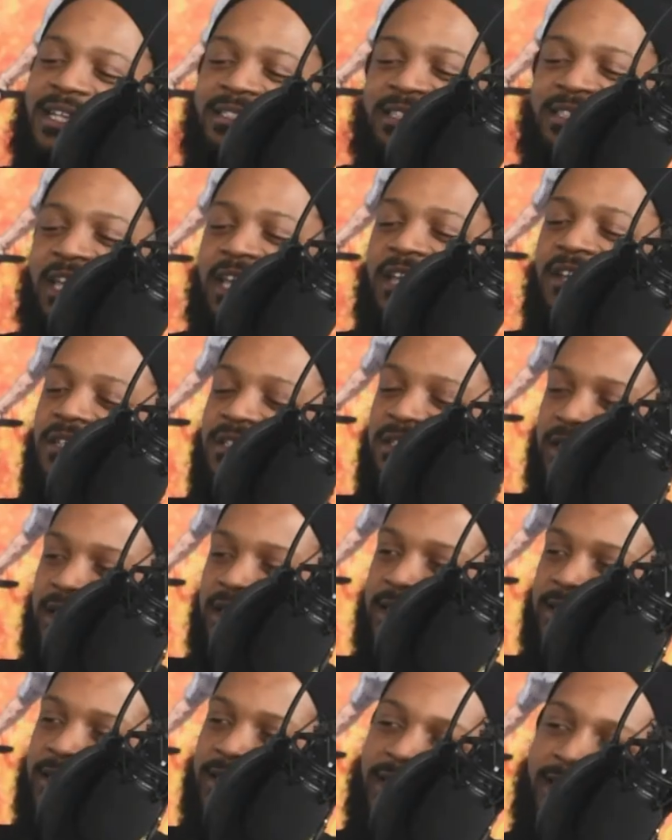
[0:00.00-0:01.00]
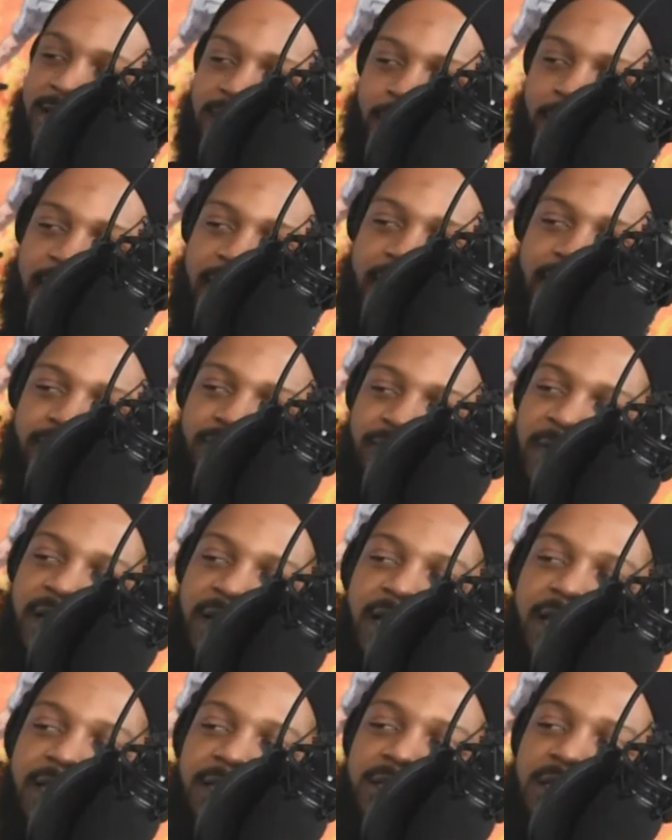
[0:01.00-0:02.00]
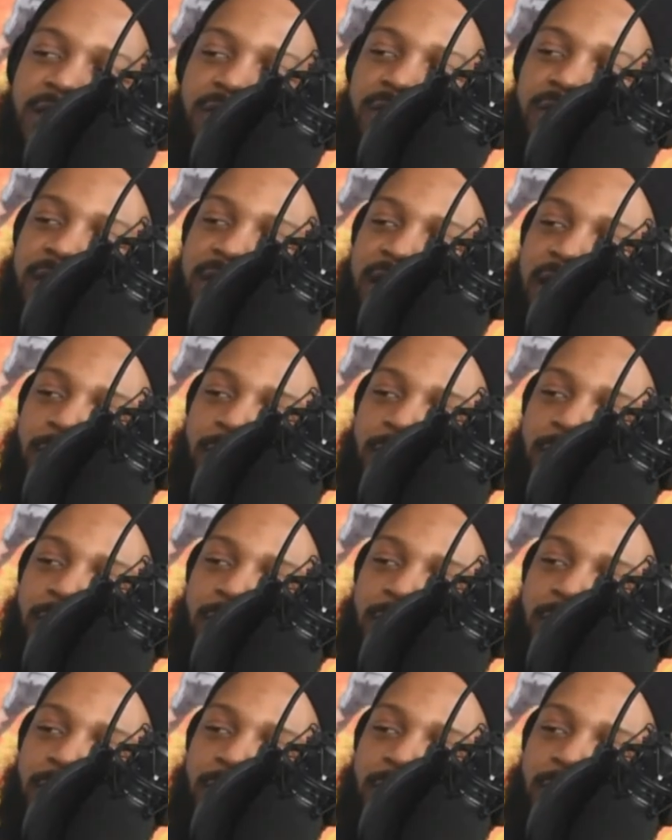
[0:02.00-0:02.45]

the energy of the slaves' backs radiating to you.